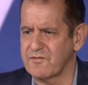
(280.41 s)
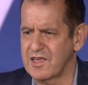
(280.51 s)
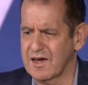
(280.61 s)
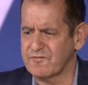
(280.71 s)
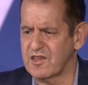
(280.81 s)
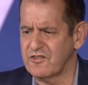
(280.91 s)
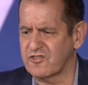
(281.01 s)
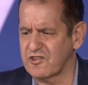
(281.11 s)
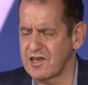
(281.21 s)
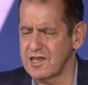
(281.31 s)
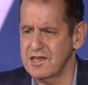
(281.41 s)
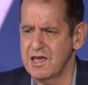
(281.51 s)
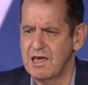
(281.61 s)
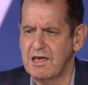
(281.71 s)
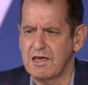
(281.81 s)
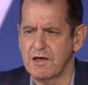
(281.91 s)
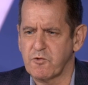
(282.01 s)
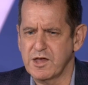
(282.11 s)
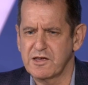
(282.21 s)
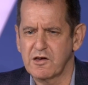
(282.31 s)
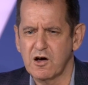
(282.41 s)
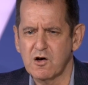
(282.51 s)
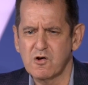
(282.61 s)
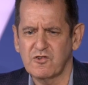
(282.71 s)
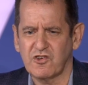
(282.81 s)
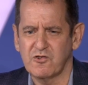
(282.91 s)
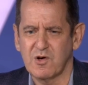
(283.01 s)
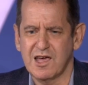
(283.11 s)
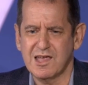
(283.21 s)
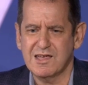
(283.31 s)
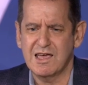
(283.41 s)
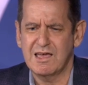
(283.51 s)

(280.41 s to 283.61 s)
the FTC if we go to a